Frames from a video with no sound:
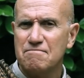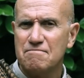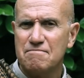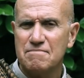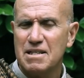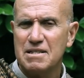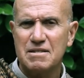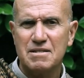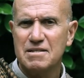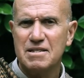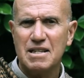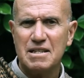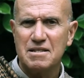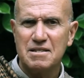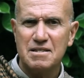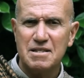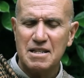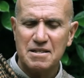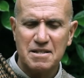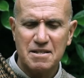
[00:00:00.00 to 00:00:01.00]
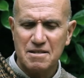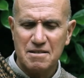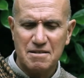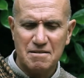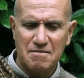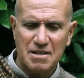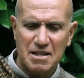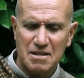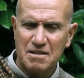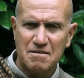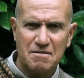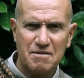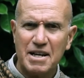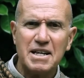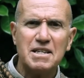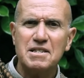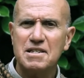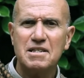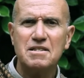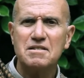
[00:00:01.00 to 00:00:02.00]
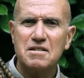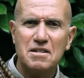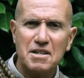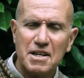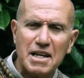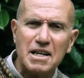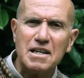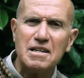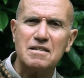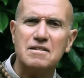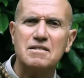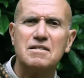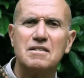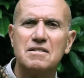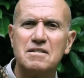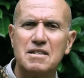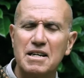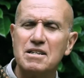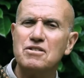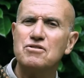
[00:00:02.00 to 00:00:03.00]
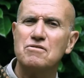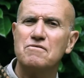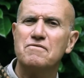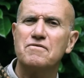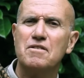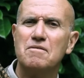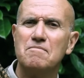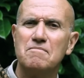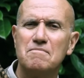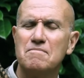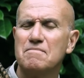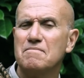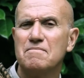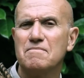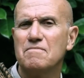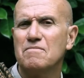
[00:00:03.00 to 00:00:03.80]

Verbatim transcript: that that that that racing train that takes you from